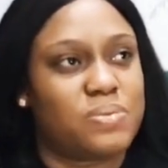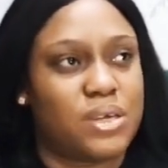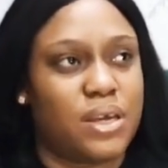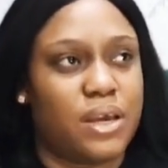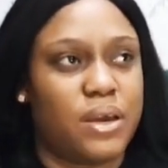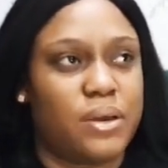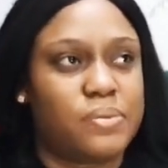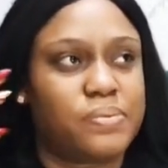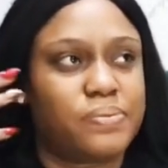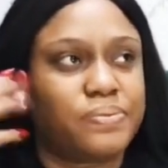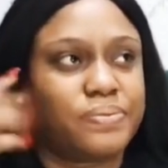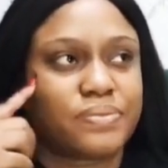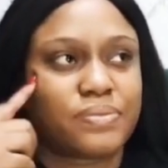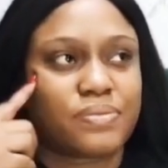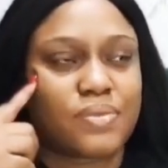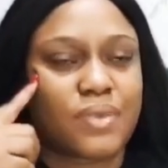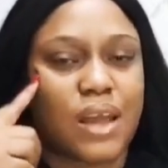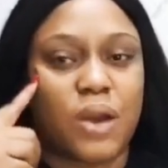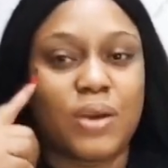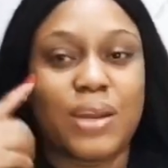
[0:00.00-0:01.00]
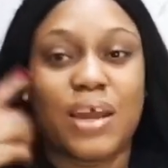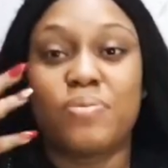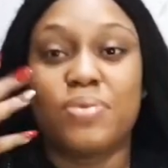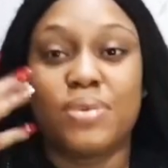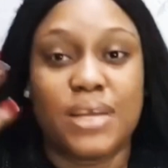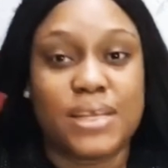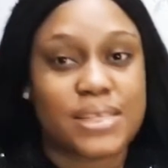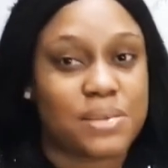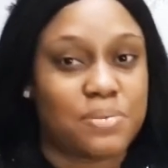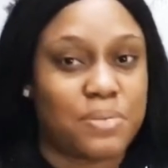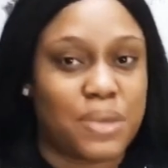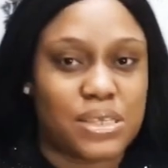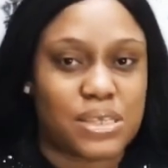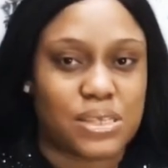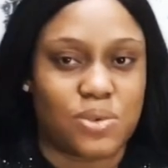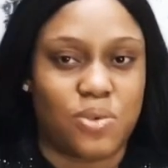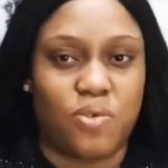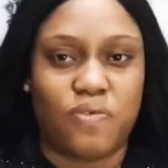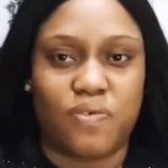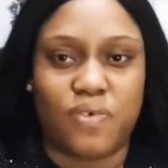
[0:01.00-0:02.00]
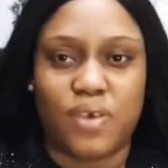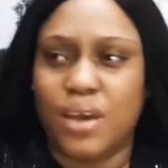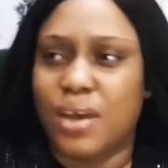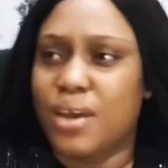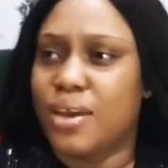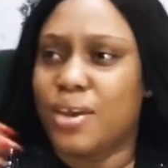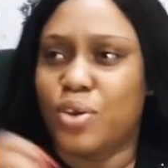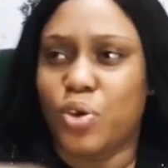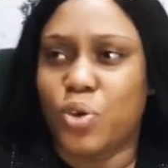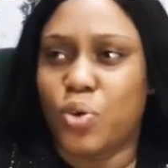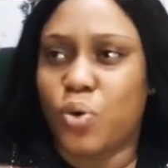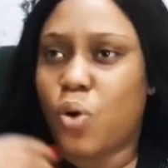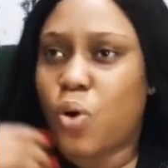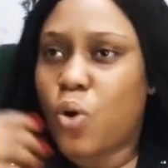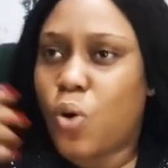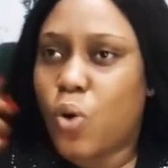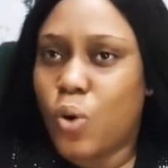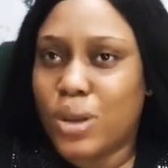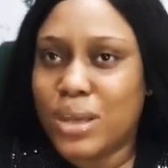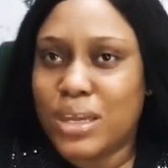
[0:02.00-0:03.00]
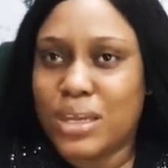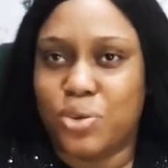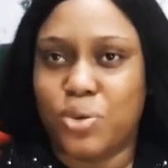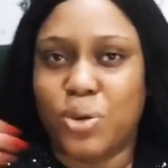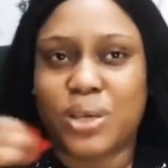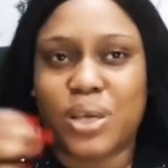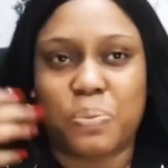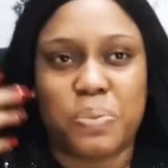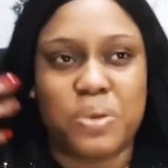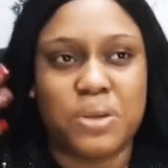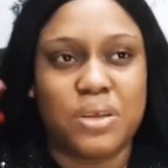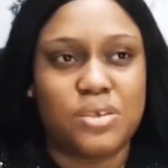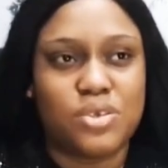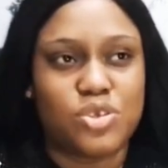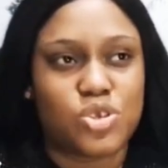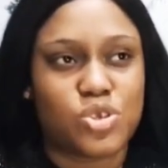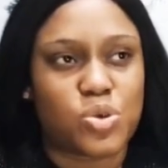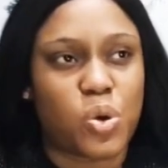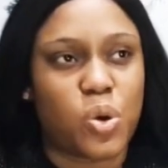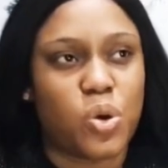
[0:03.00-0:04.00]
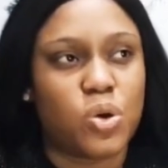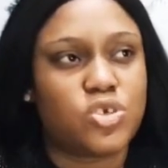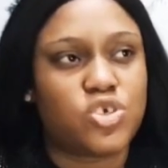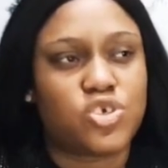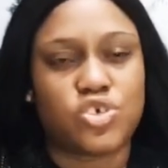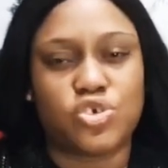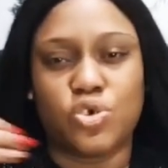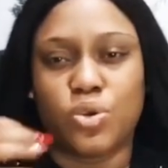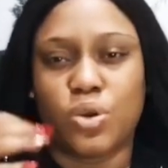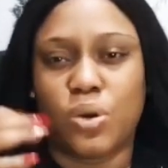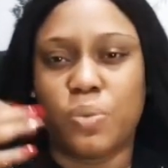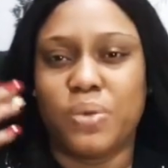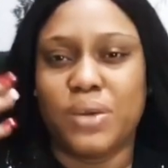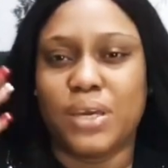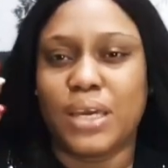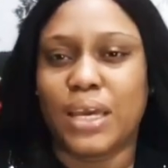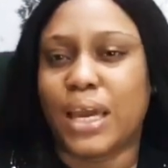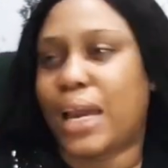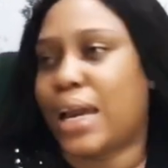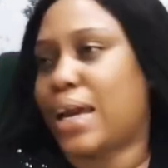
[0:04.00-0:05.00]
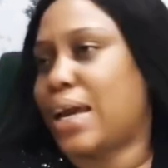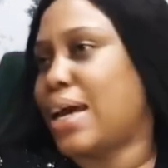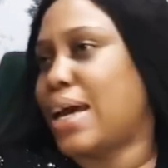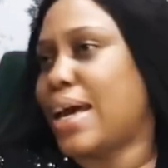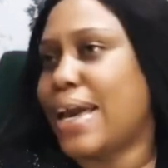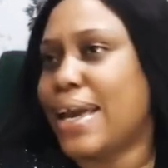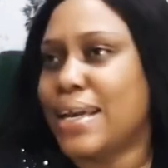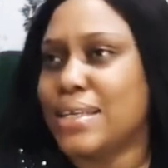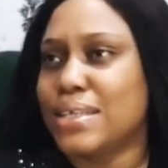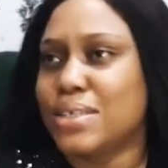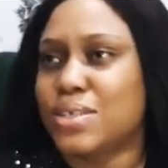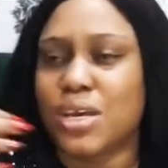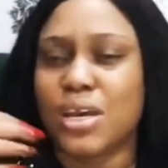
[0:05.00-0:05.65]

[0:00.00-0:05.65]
Eh, God, I've been dating myself. You're not calling. You're not keeping in touch. You're not being kind.